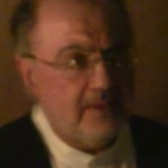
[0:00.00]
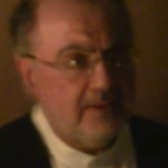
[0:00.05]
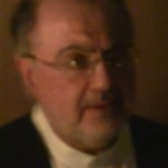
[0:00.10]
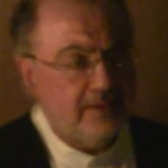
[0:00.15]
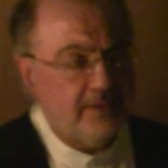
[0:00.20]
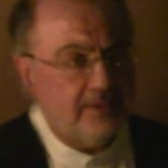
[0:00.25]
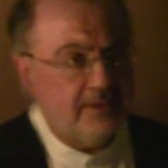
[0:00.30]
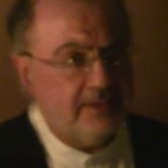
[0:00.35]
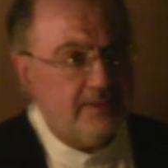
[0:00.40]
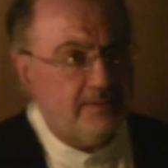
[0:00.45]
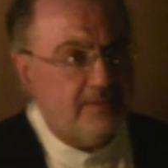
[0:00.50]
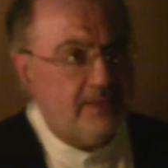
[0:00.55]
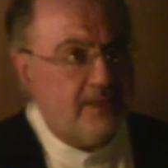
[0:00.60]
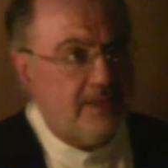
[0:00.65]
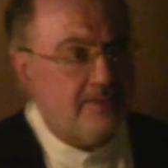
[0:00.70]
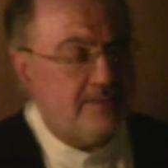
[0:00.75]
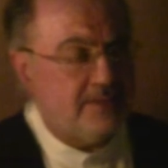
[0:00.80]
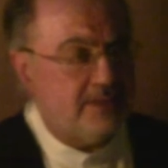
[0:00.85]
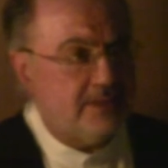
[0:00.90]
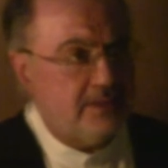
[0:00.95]
I think it
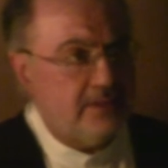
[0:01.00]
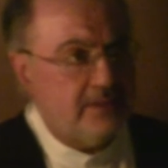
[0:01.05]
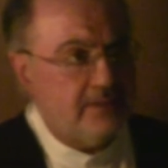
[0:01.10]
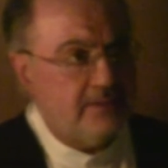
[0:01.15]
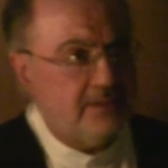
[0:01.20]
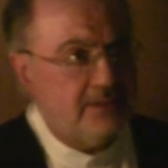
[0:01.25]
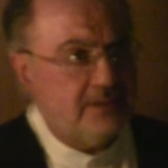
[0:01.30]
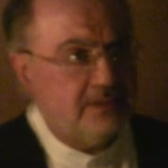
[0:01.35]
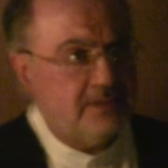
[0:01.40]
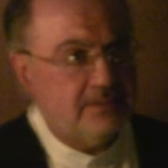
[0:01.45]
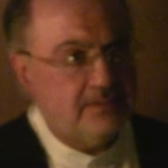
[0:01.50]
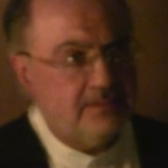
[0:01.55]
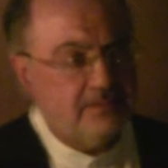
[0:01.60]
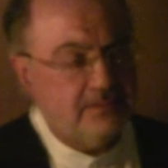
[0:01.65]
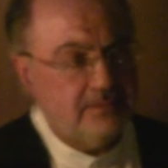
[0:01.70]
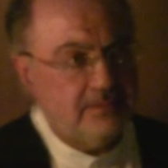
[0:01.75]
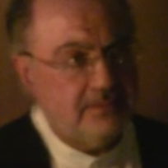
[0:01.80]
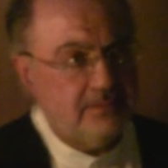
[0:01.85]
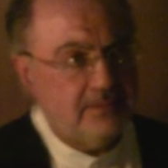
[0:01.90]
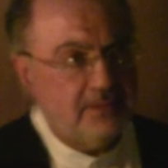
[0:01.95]
becomes just
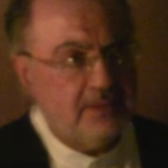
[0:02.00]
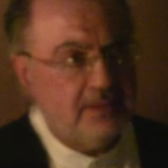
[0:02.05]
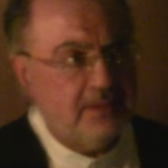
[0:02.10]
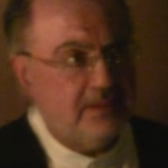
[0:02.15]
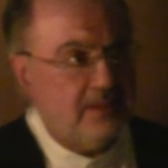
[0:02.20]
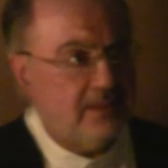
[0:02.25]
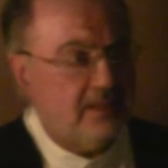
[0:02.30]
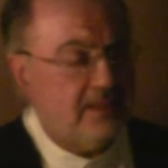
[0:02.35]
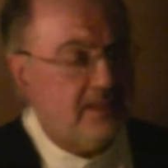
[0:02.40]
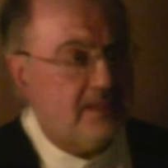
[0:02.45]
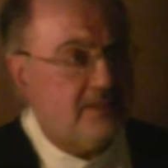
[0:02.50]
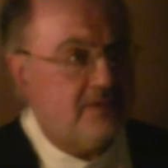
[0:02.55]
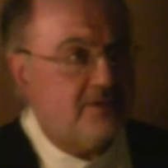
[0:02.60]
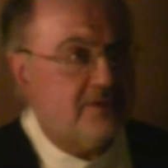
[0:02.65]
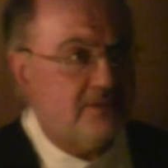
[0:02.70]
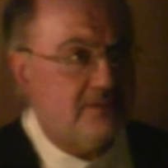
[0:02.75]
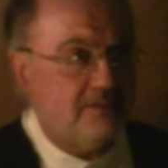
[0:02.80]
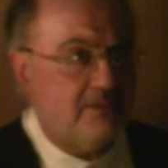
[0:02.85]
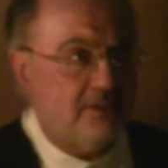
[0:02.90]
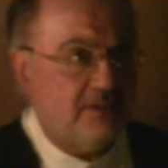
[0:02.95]
a
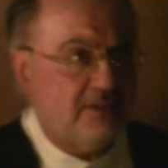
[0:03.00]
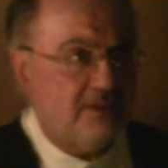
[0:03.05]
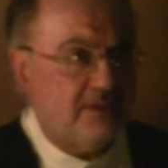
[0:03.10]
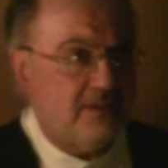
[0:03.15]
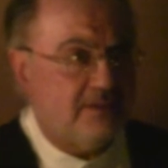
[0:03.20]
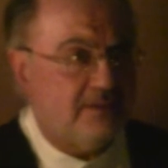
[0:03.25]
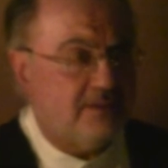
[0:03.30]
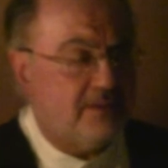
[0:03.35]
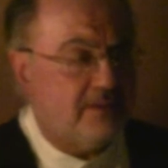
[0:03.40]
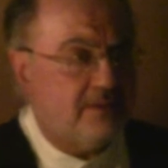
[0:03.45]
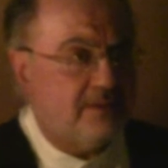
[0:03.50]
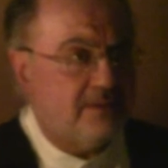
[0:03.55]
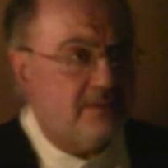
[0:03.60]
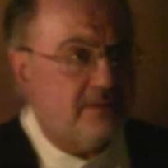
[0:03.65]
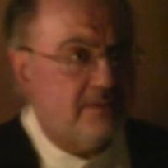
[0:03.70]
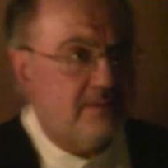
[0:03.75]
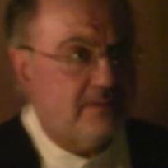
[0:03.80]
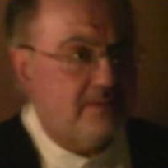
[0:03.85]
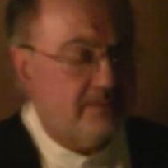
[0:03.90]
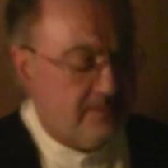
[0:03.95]
cultural body
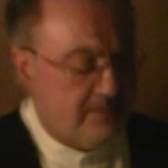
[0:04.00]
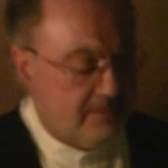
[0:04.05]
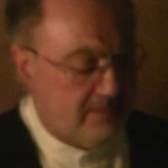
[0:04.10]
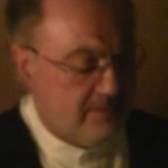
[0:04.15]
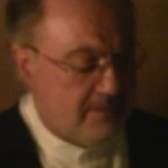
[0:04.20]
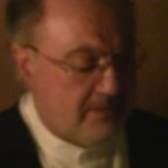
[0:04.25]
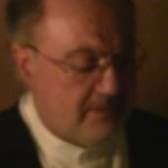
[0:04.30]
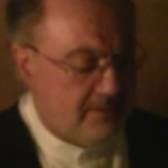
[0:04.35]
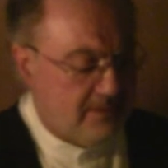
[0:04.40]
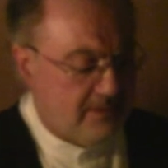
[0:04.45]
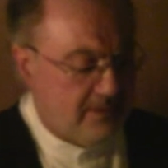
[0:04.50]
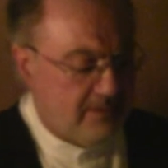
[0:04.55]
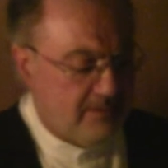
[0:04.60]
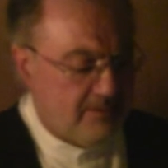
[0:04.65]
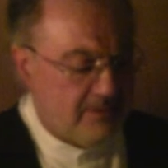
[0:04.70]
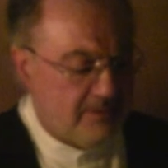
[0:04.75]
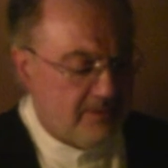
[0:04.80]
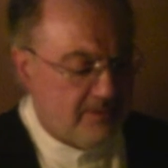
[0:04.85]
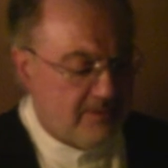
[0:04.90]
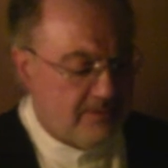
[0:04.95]
and
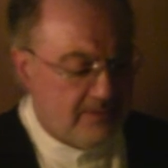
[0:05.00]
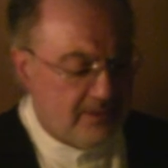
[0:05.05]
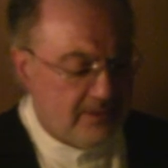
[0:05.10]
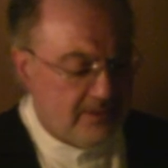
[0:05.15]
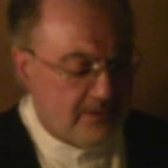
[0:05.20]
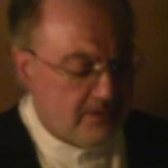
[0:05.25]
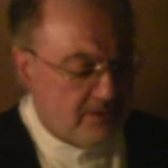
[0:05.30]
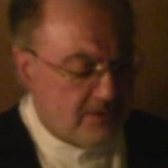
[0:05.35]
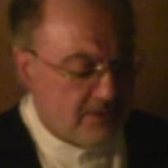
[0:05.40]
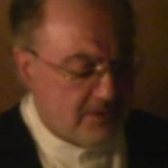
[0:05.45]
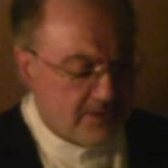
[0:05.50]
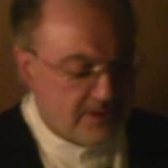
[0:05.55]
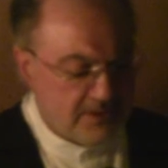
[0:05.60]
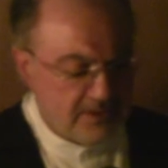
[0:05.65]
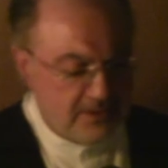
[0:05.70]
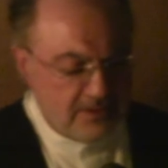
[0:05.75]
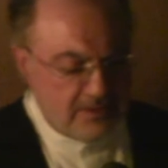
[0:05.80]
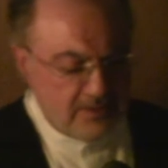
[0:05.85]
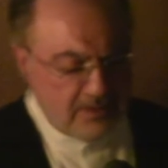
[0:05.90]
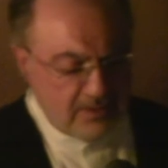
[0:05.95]
probably a big
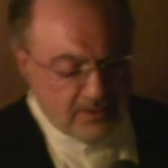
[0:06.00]
nuisance